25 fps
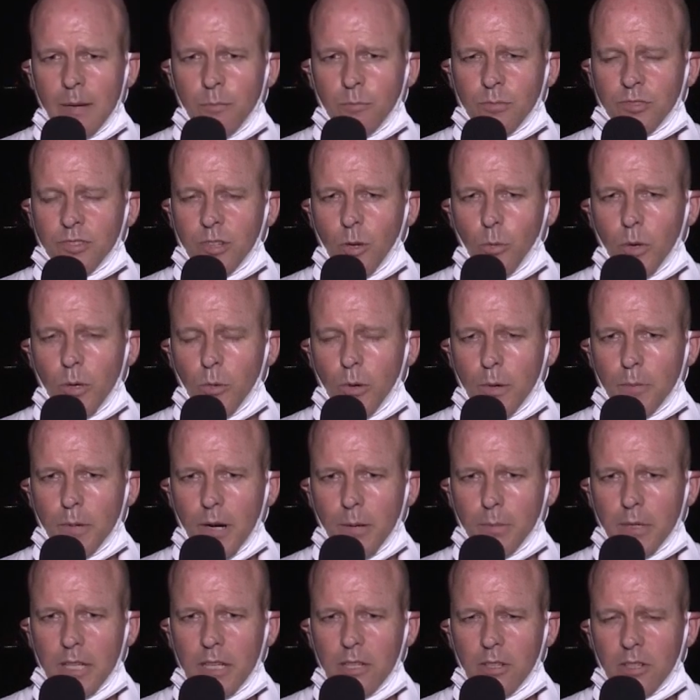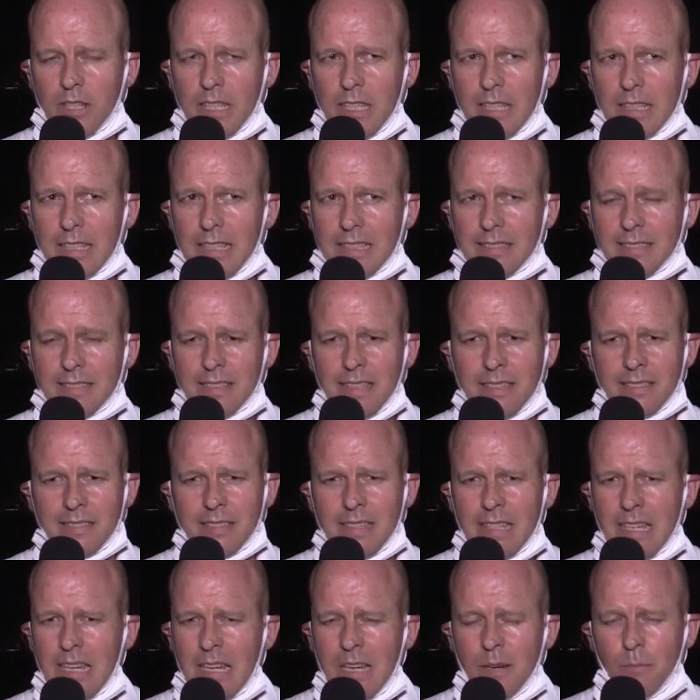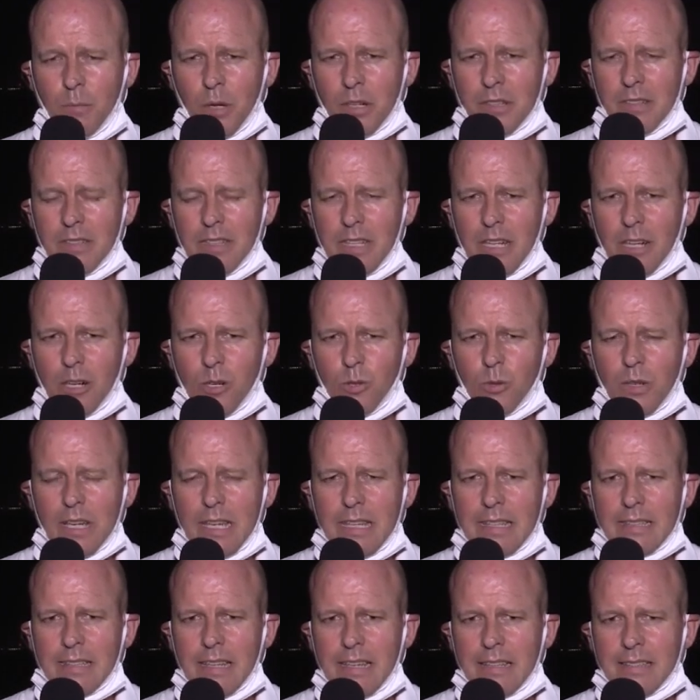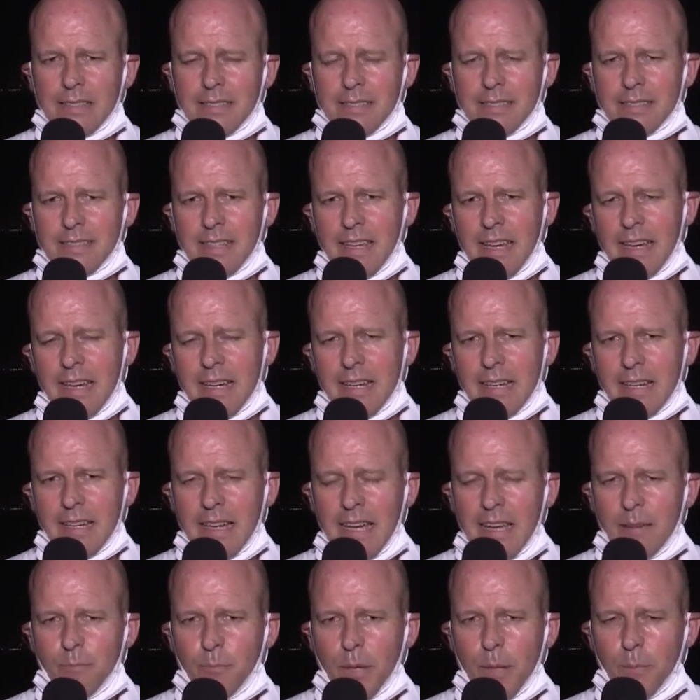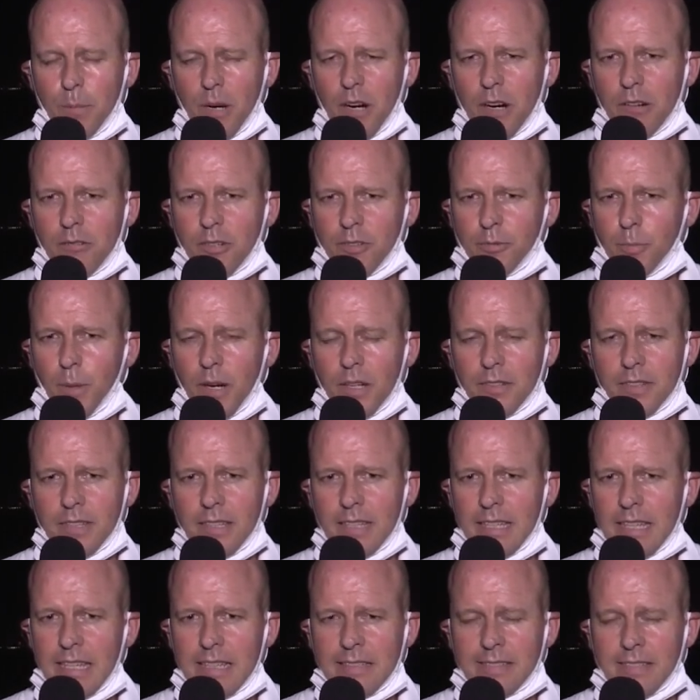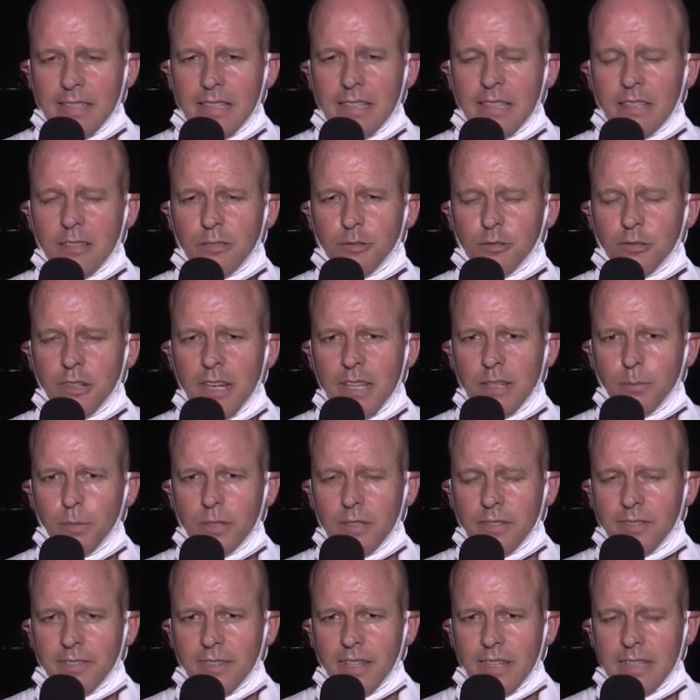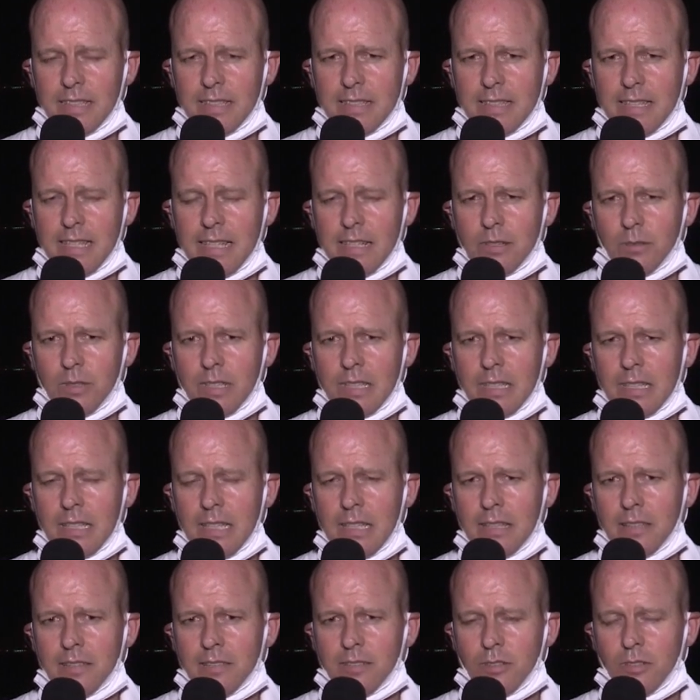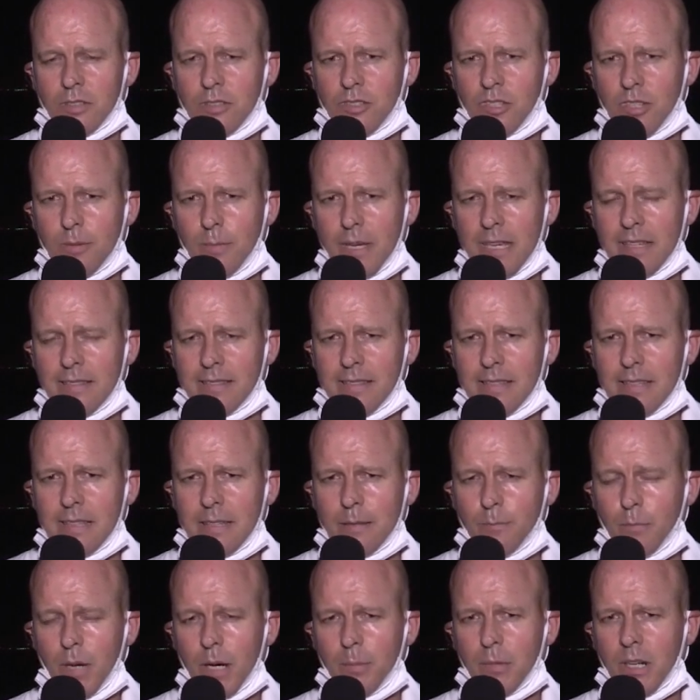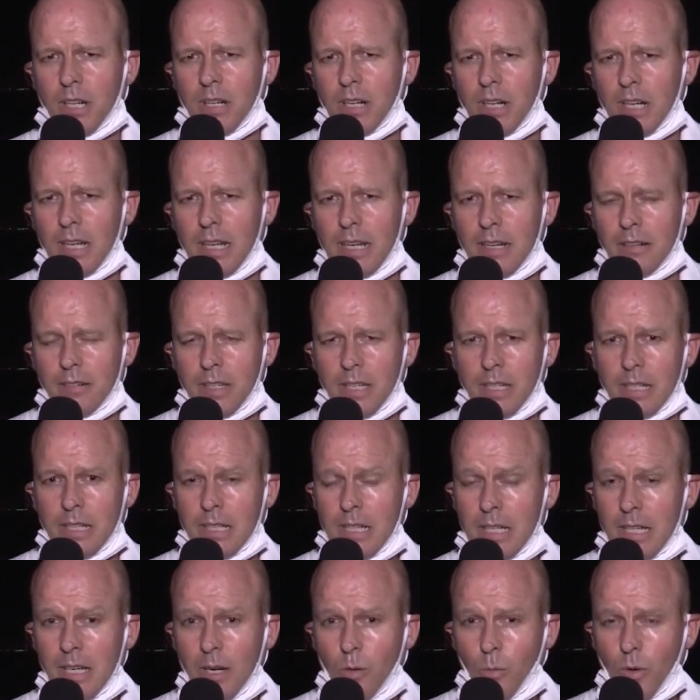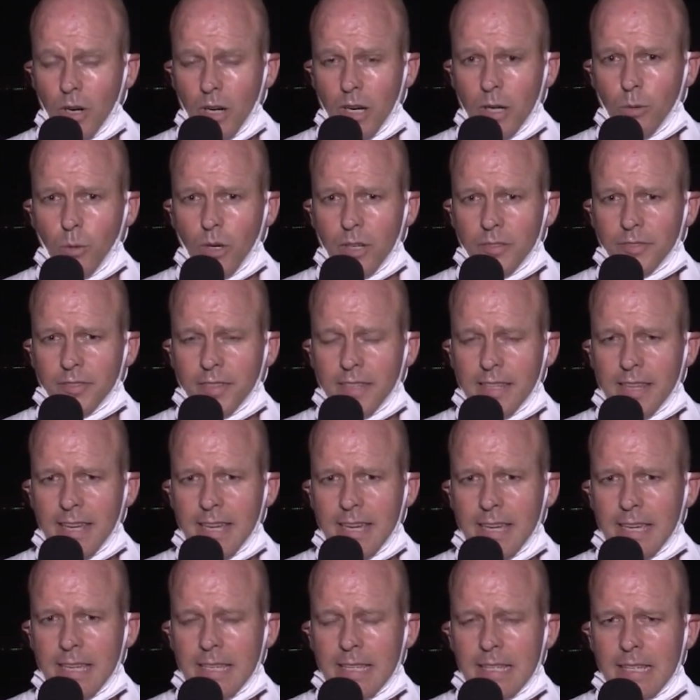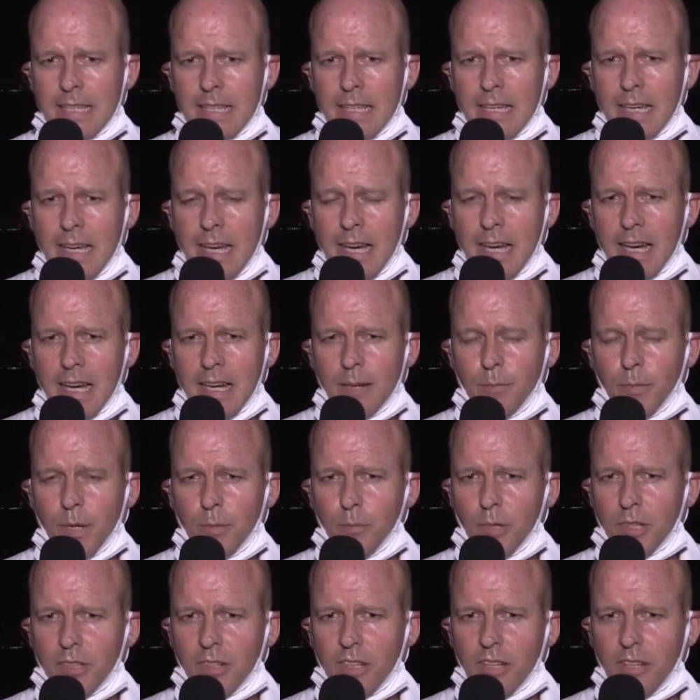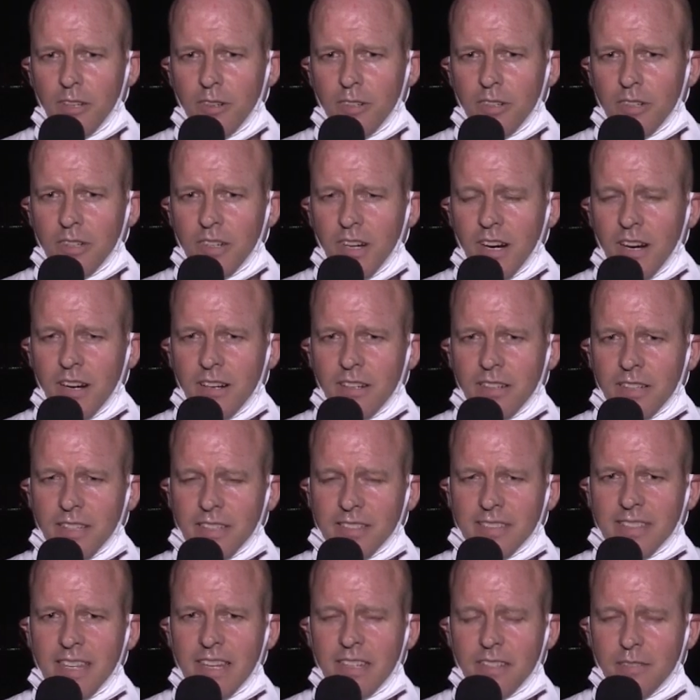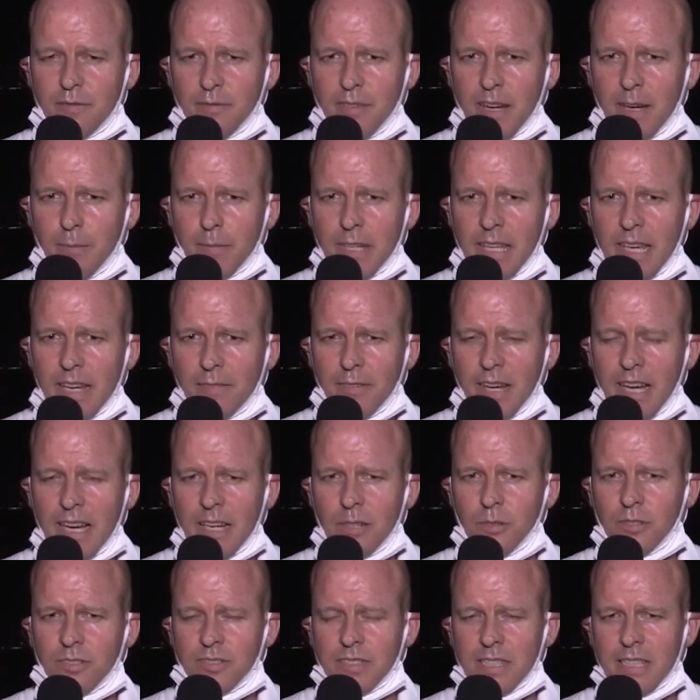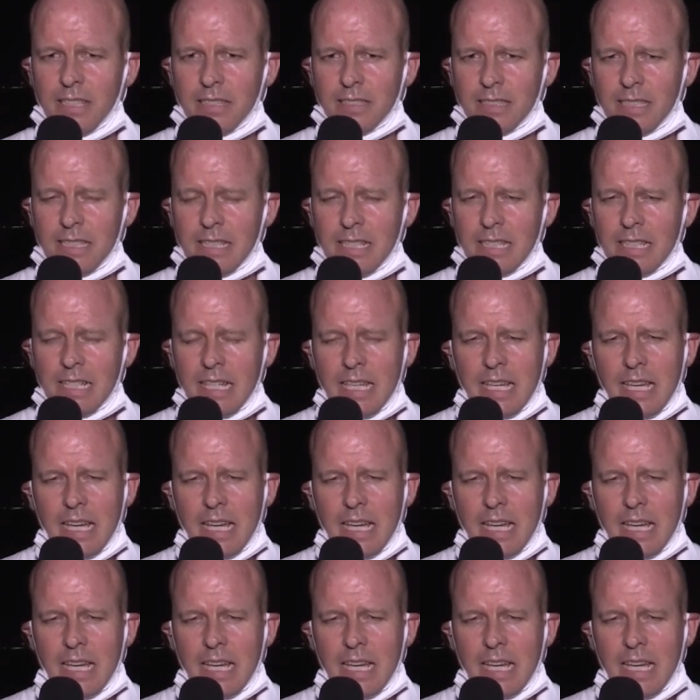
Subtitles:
So we were probably lucky in that sense. But, you know, it's people are responding. It's an incredible sight down in the sort of Jemaisi, Marmachail area where I was today. My mother-in-law, our extended family, have a house down there.